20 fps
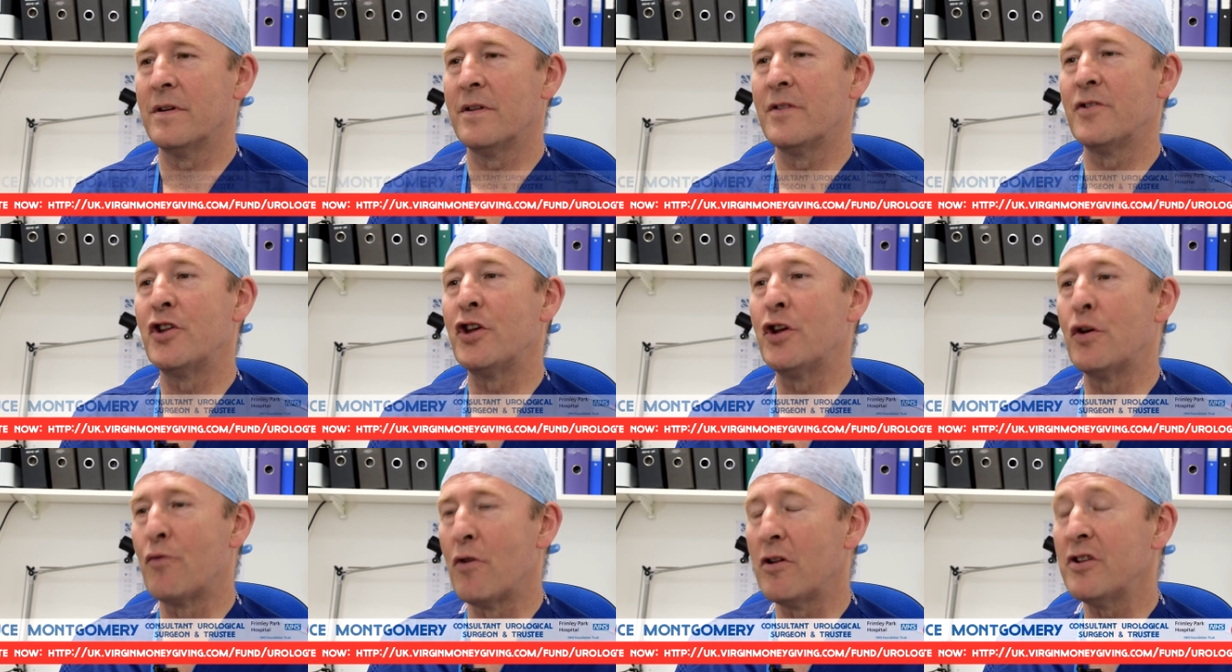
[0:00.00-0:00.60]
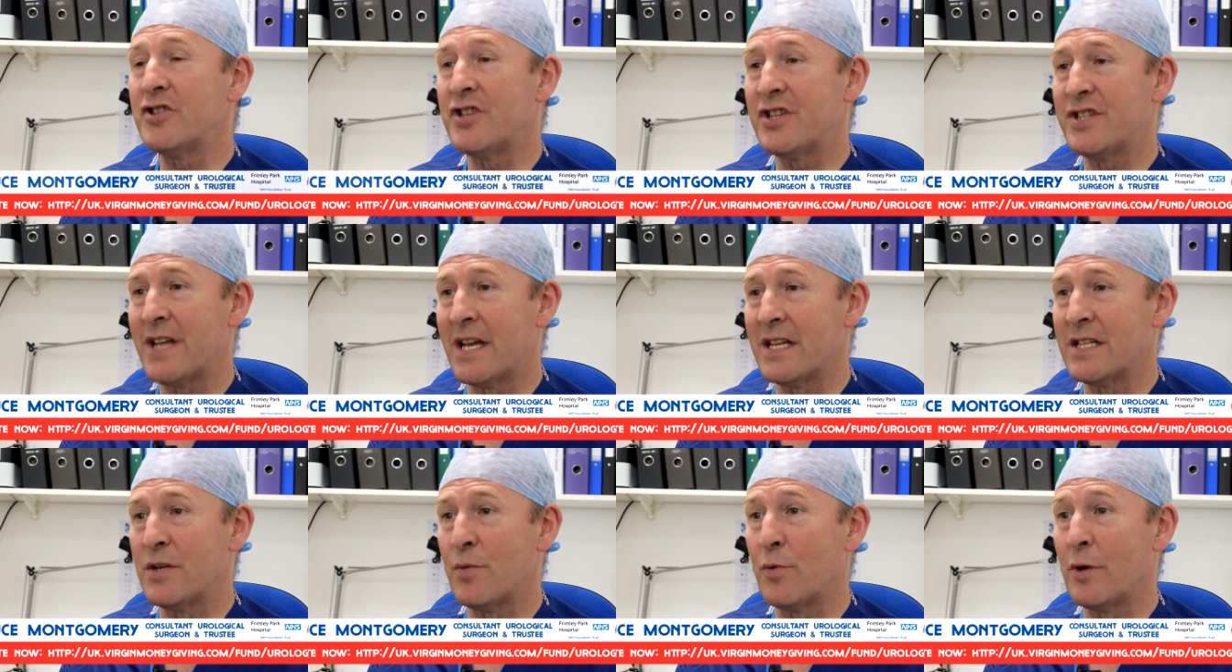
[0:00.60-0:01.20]
The urology
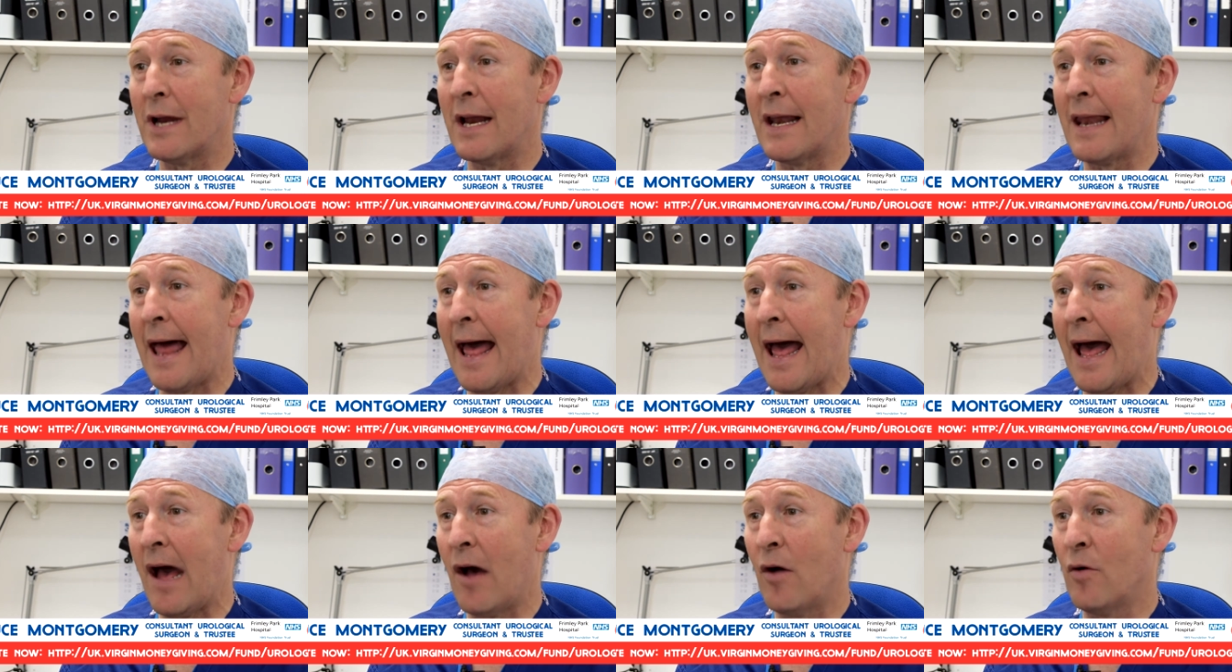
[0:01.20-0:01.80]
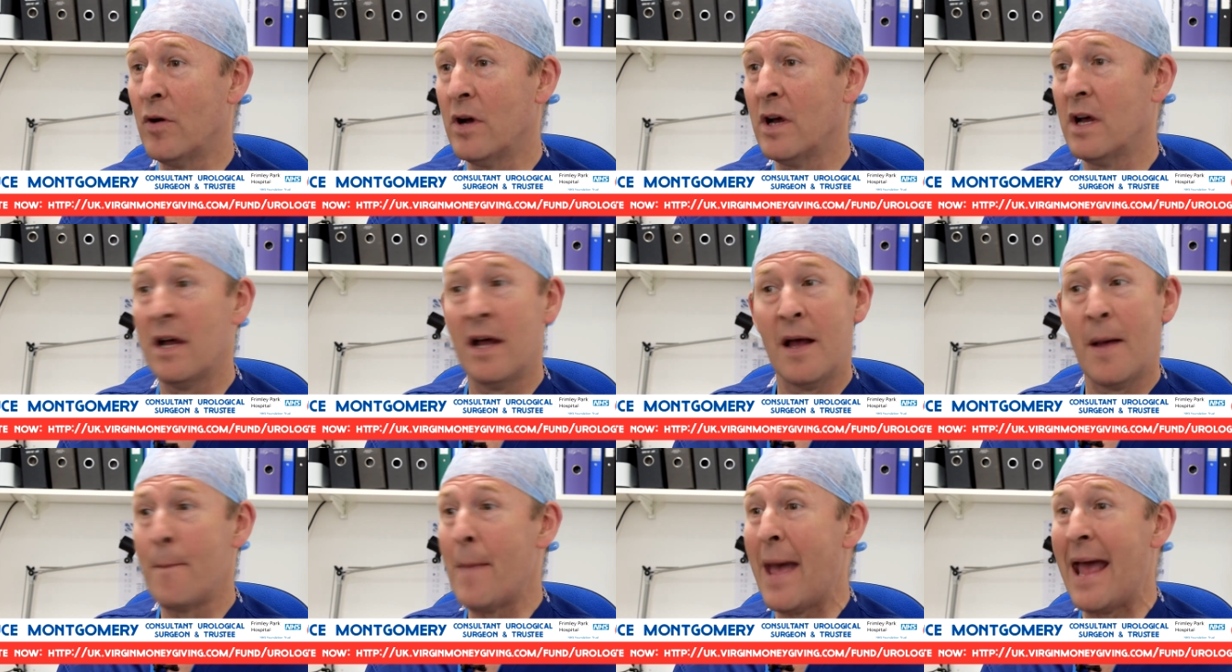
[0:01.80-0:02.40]
centre will allow
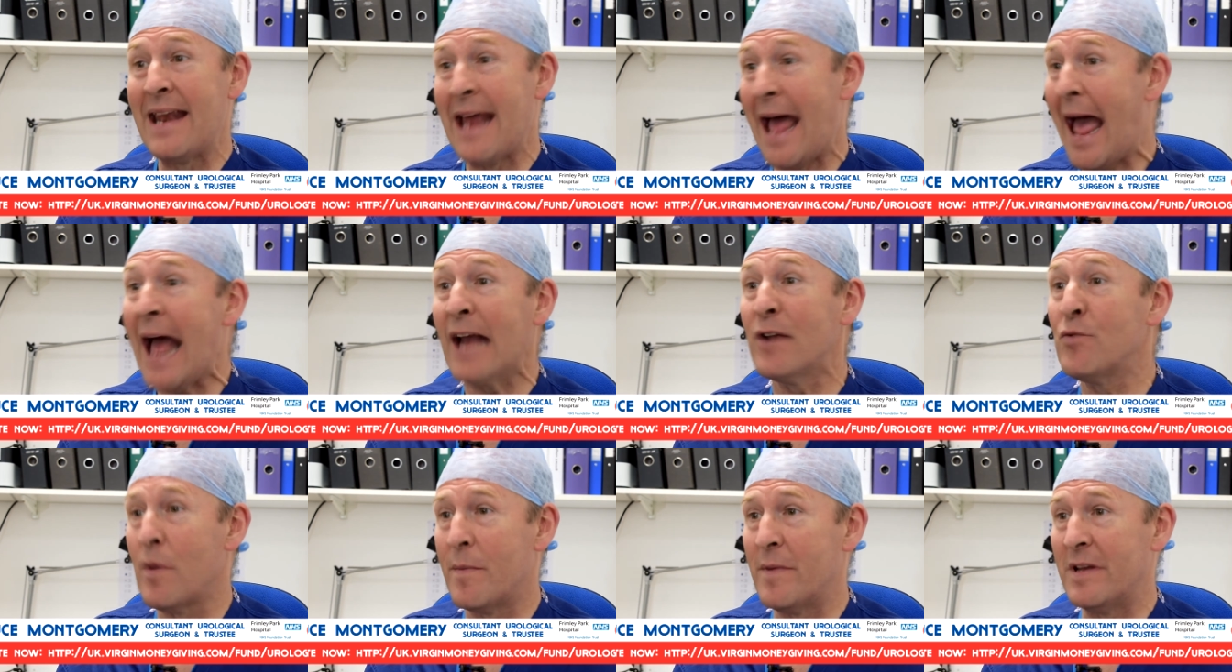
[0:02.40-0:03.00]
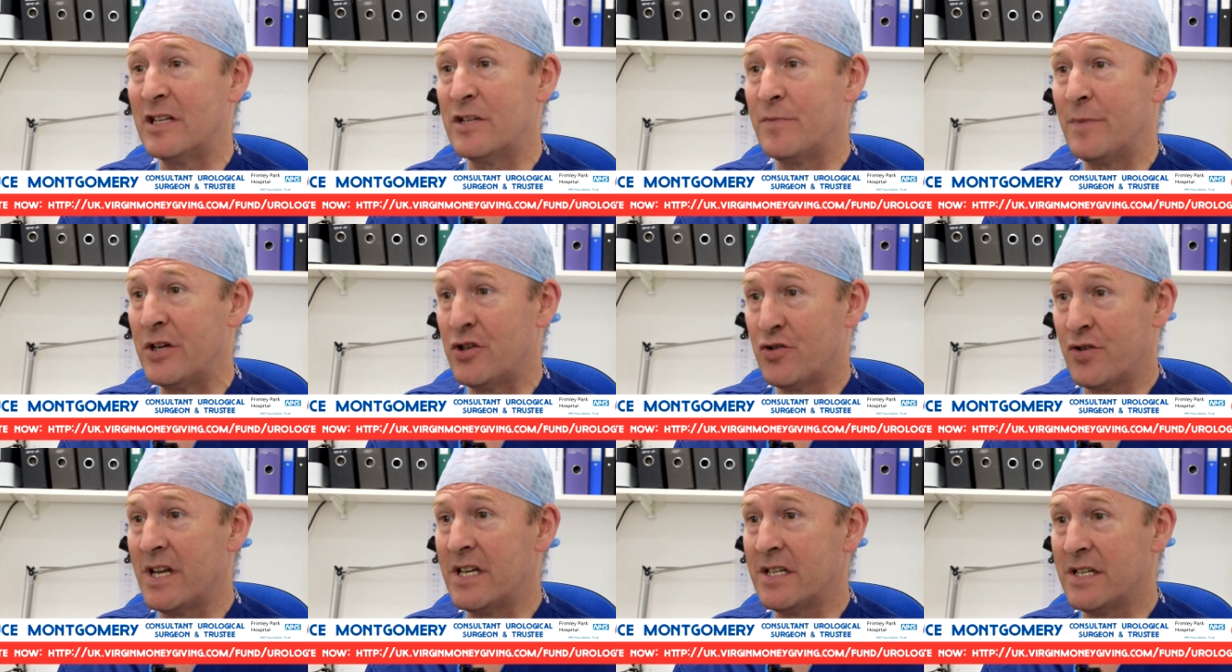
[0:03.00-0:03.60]
men and women to be
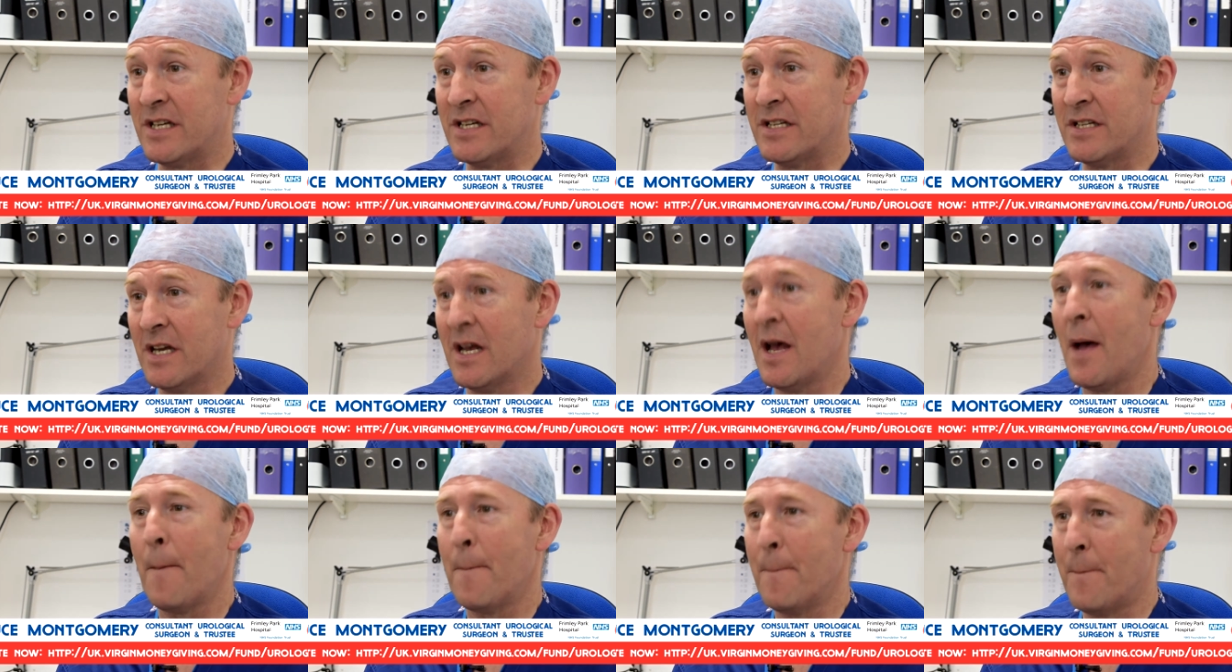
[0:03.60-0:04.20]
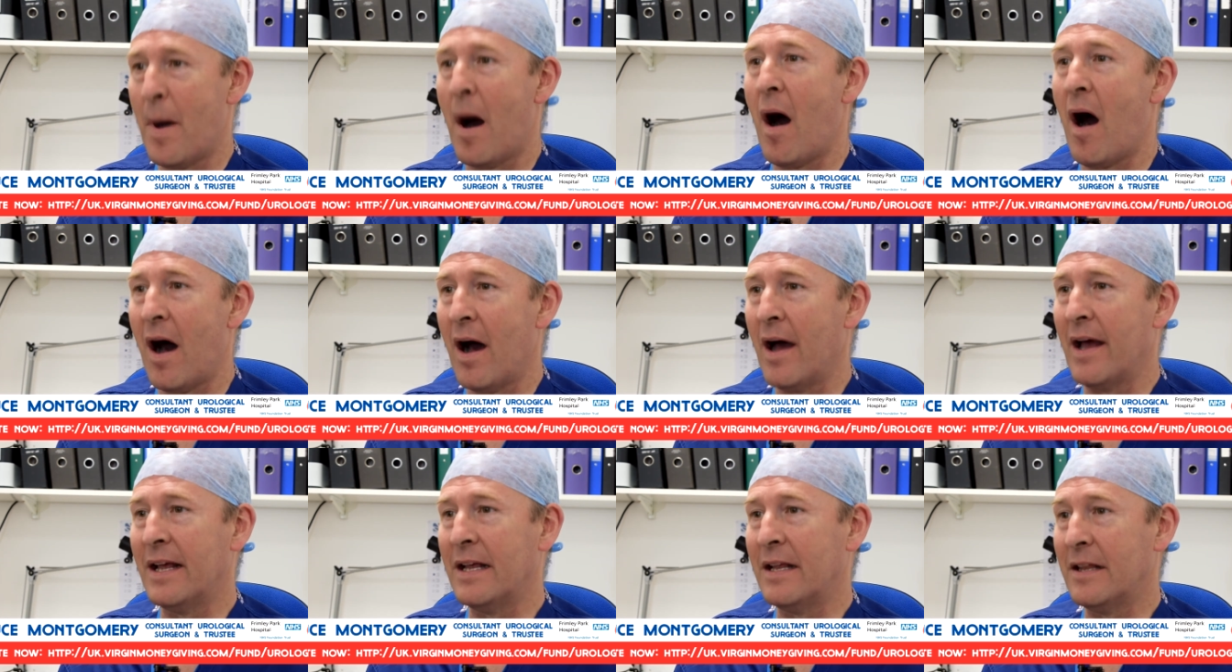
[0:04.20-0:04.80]
treated
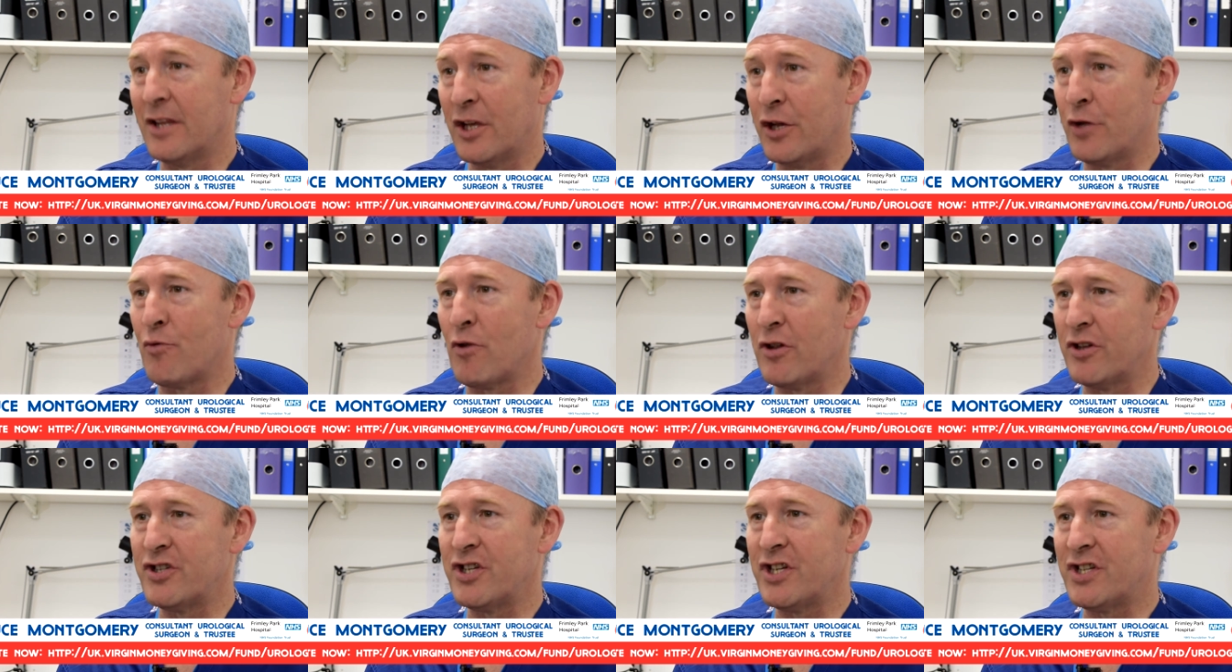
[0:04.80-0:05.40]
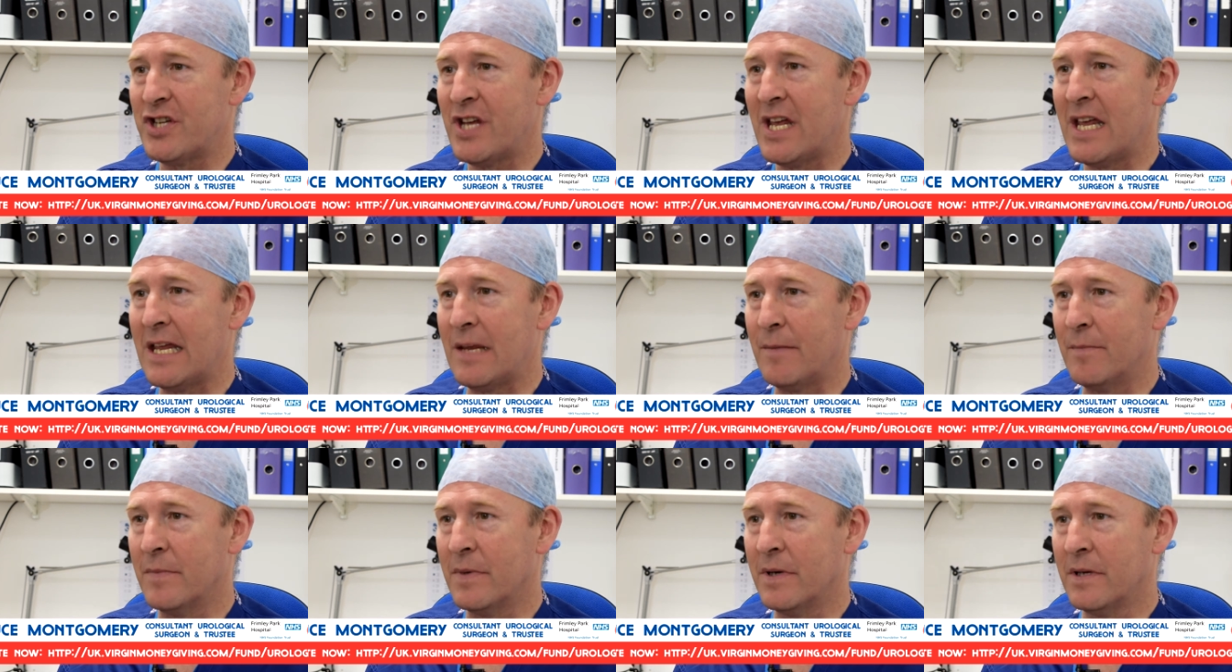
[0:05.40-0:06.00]
by the urology team.